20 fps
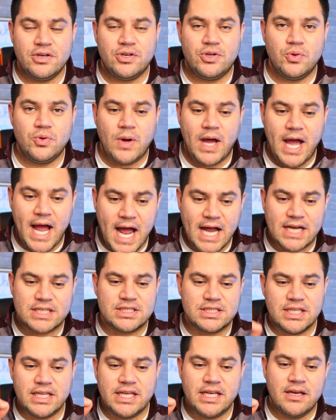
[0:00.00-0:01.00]
to
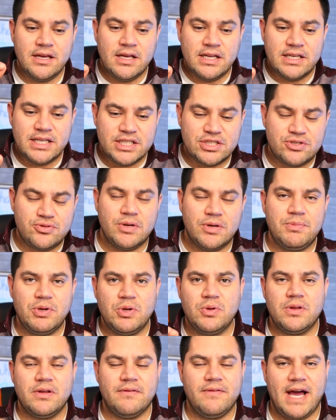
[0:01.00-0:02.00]
actually
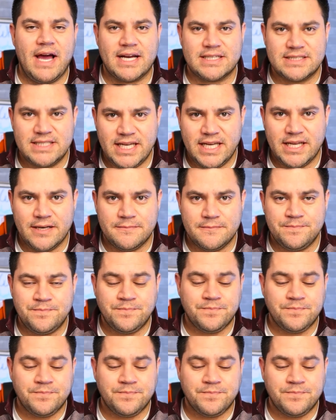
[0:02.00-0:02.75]
distribute the vaccine.